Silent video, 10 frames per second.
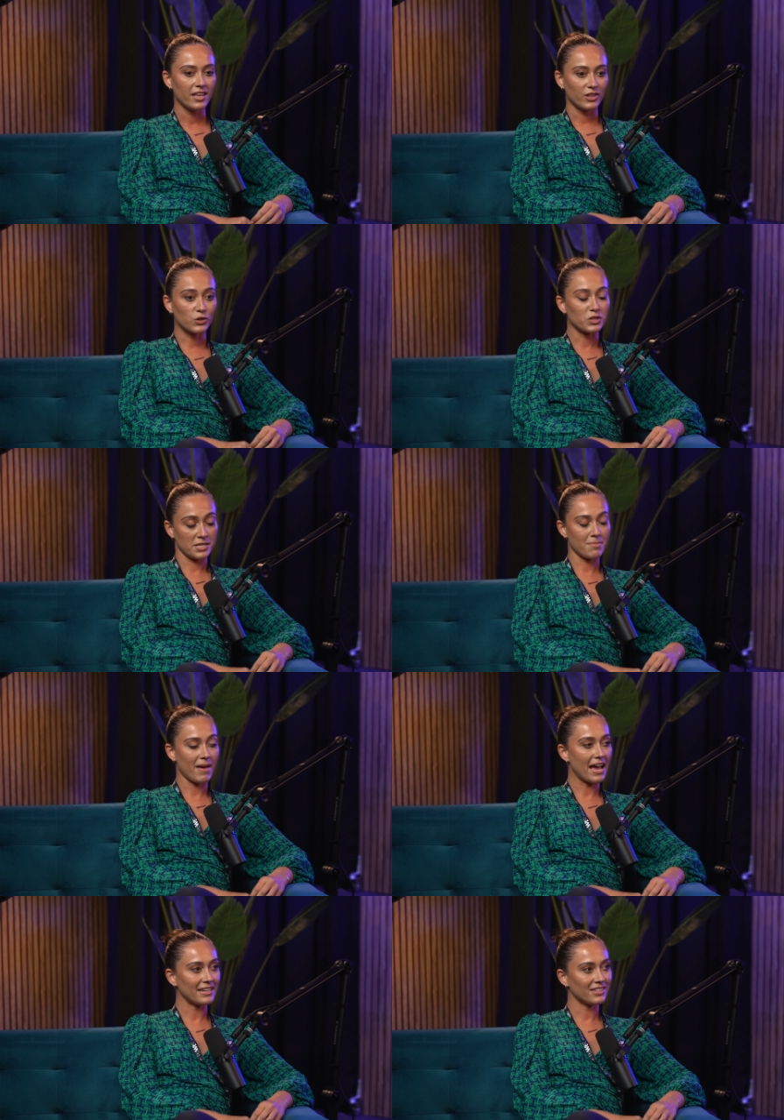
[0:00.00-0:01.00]
the good and the
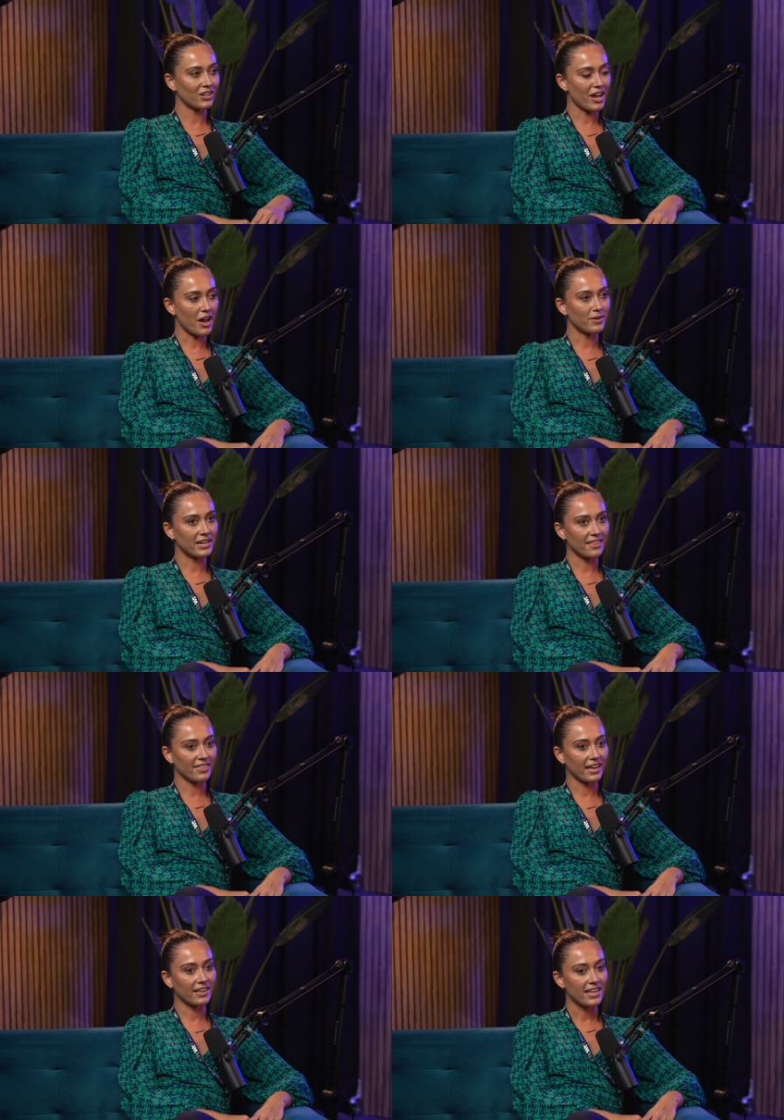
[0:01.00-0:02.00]
bad, you know? And I
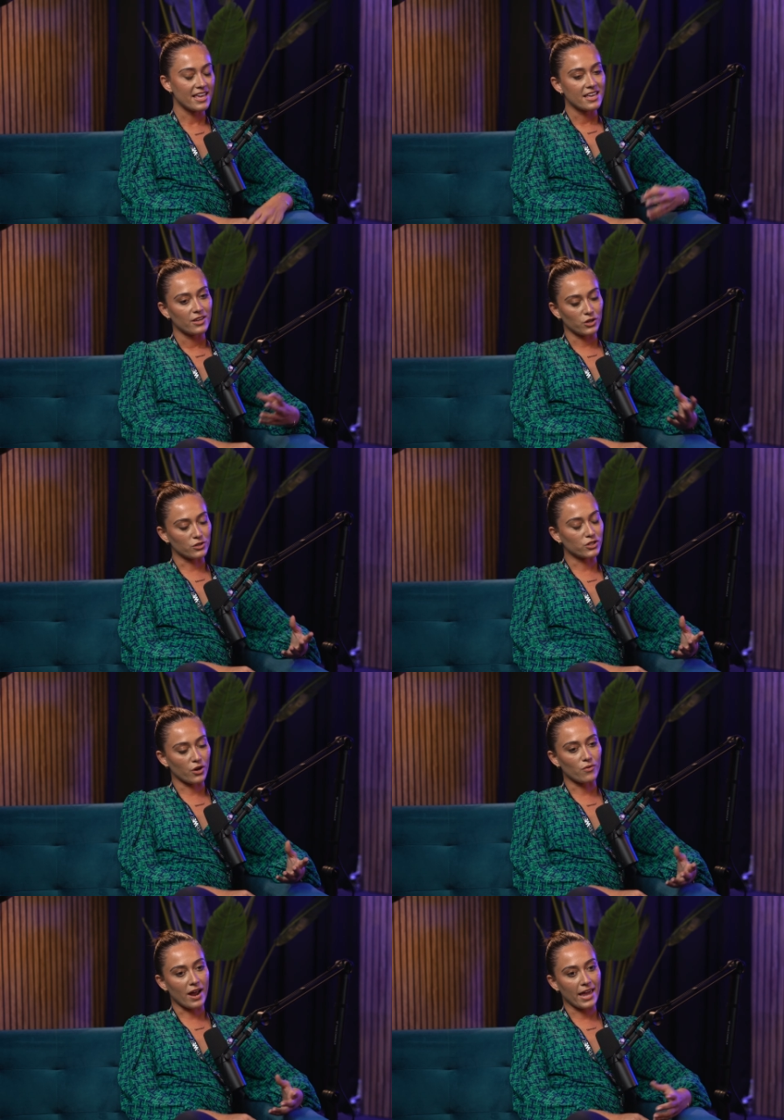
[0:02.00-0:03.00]
think you're
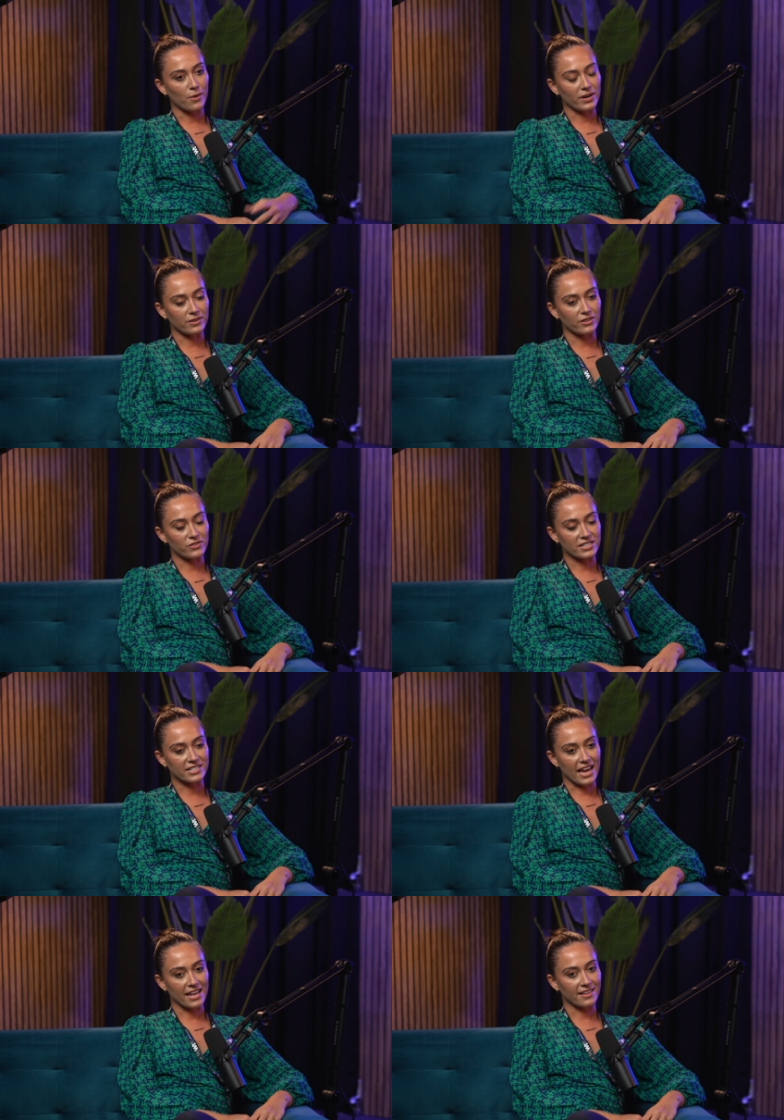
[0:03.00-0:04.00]
so right when you've just
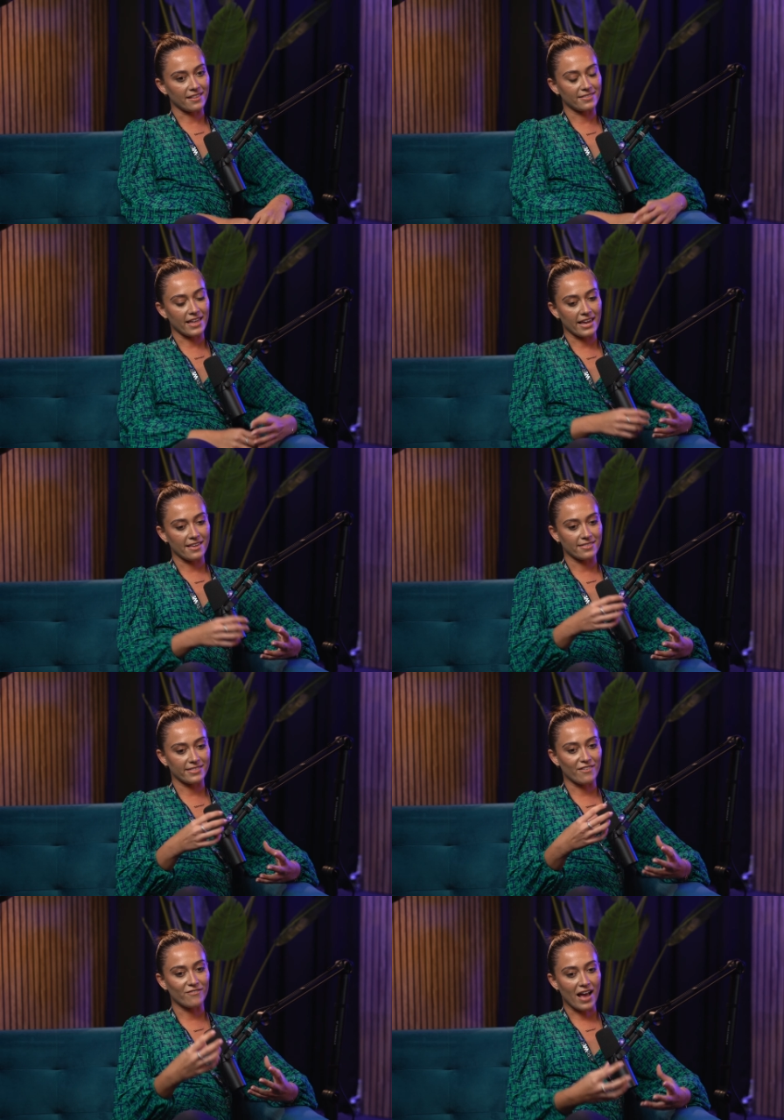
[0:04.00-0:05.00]
said that they
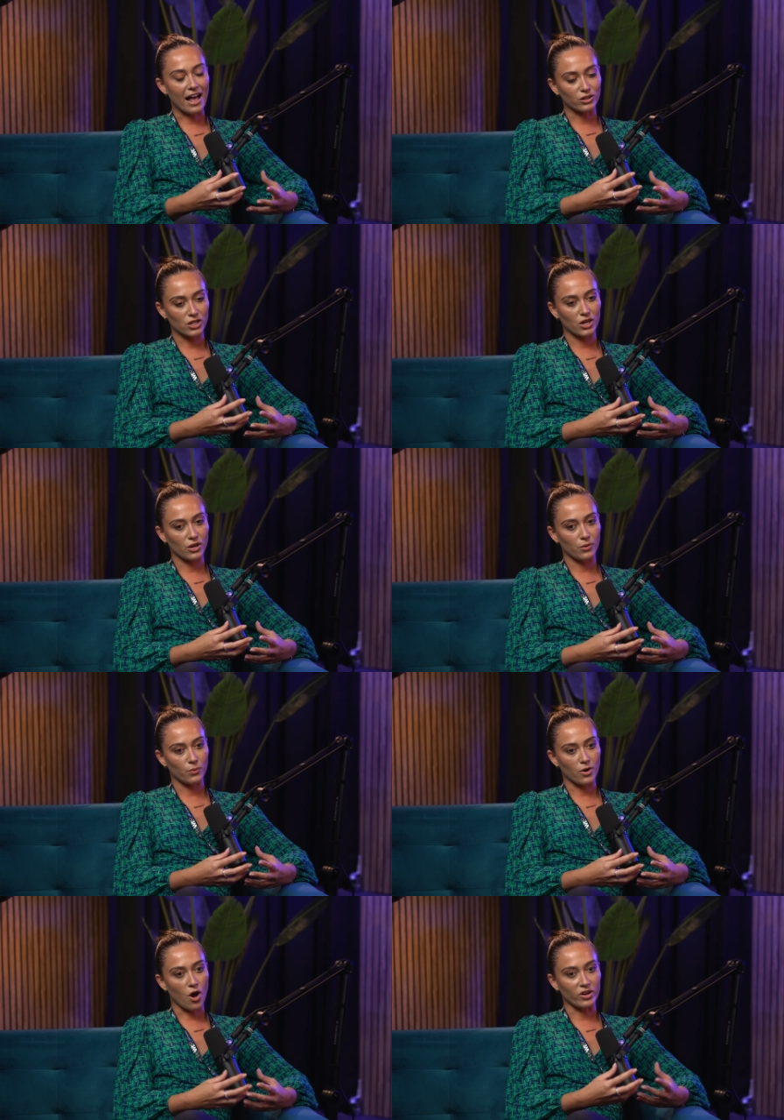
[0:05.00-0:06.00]
they
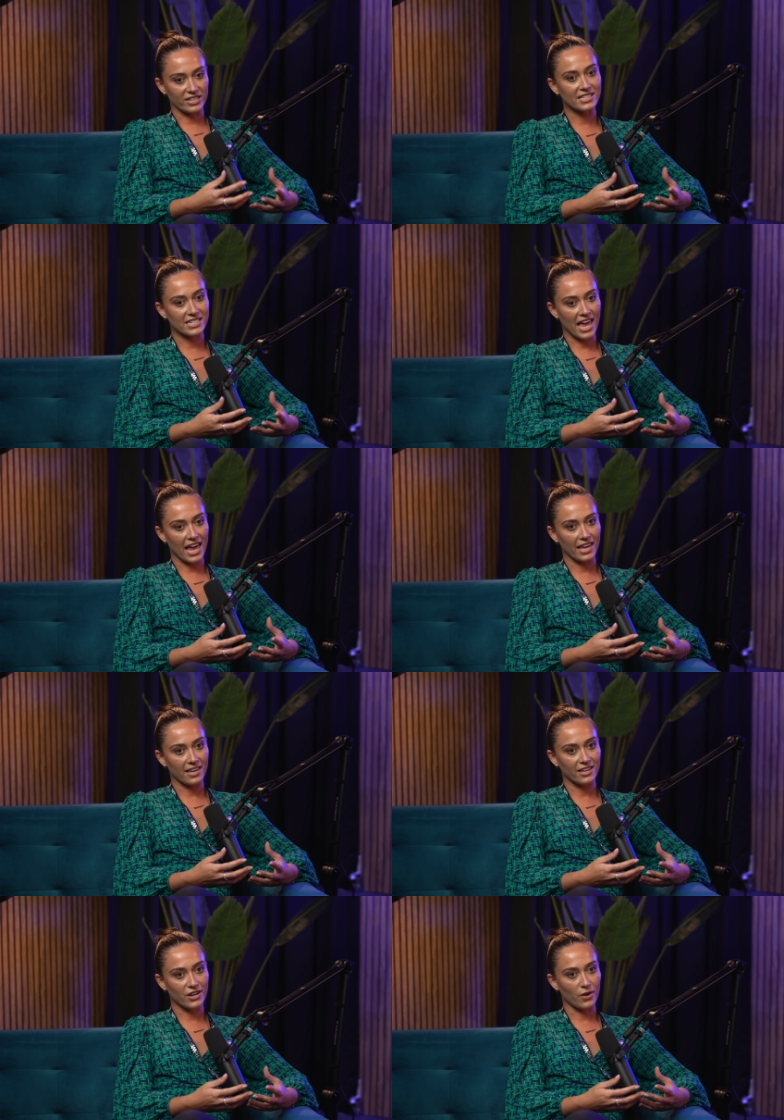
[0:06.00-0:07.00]
value honesty.
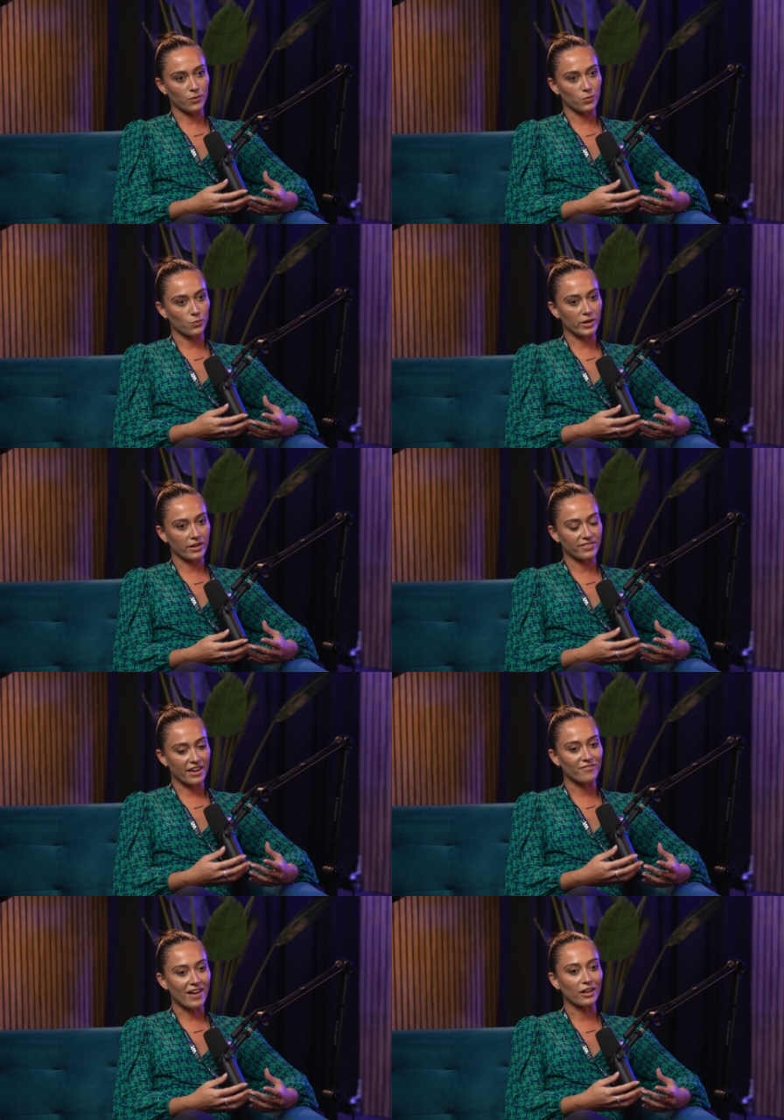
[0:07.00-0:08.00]
You know, we
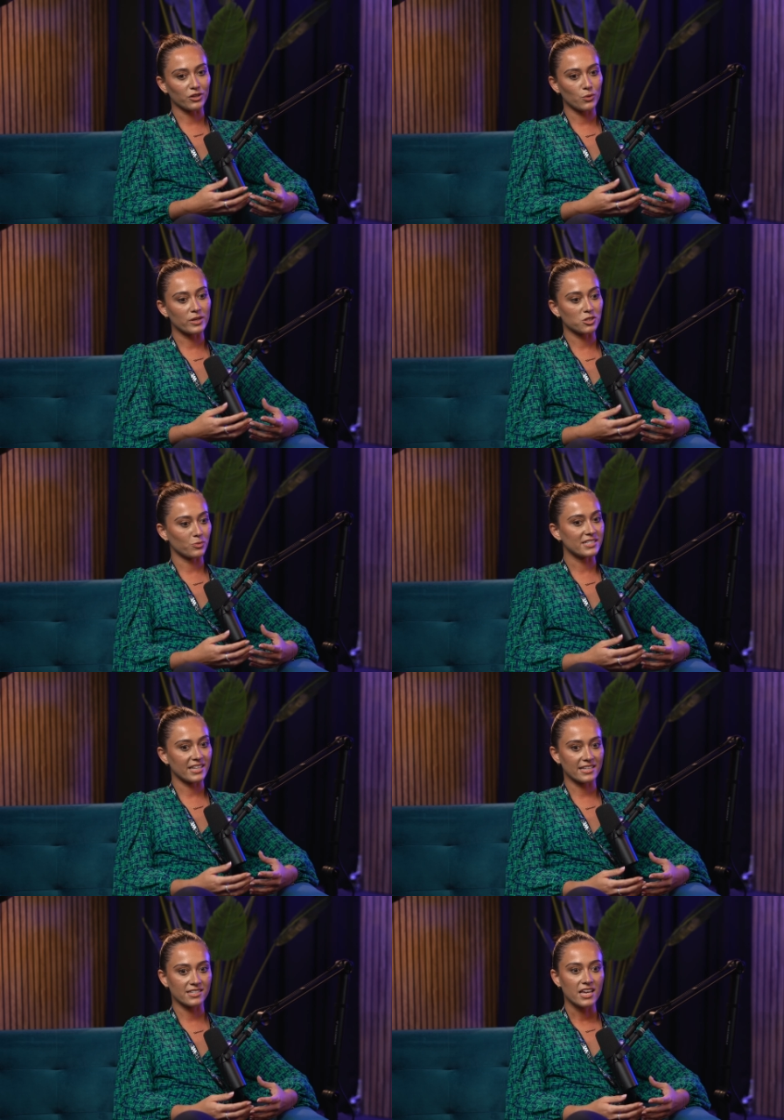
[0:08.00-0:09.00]
they value when someone
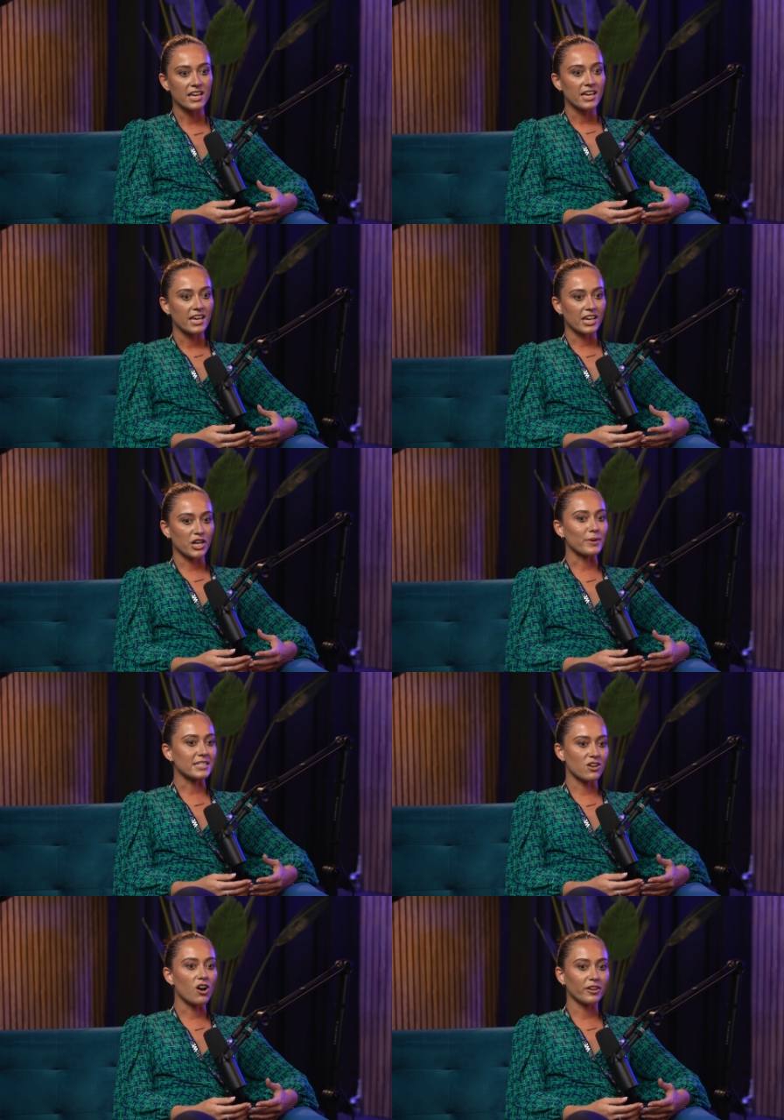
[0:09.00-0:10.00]
says, you know,
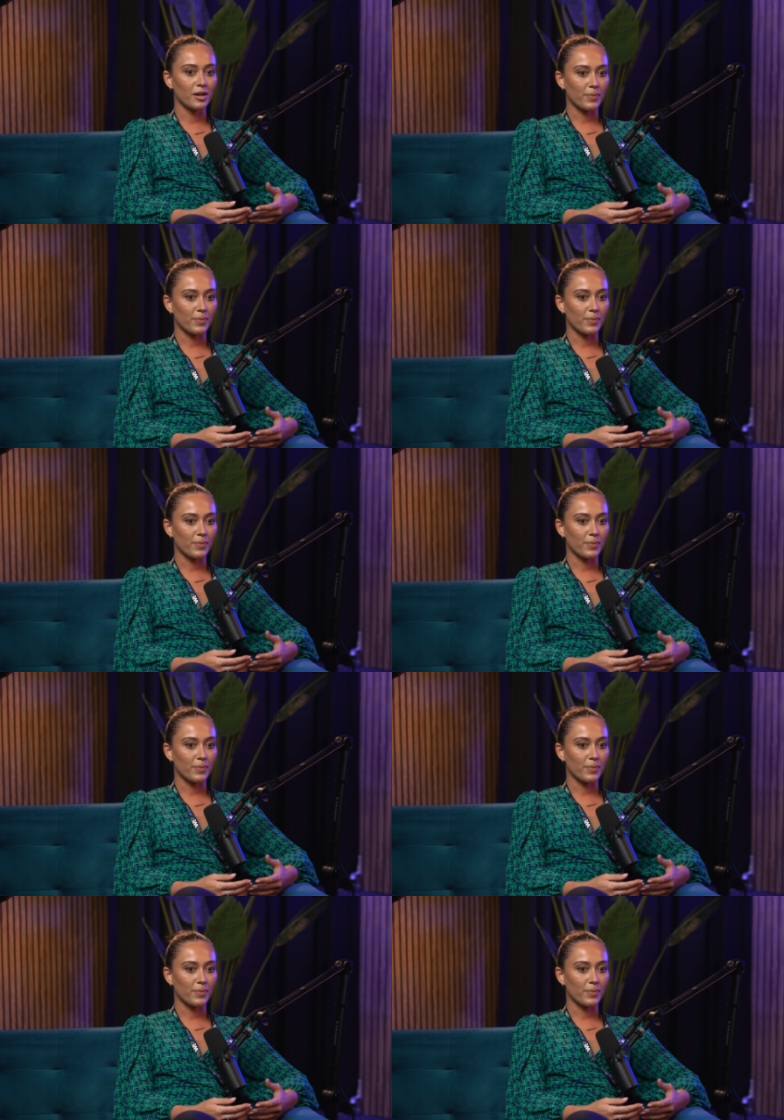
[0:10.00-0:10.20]
it's not going to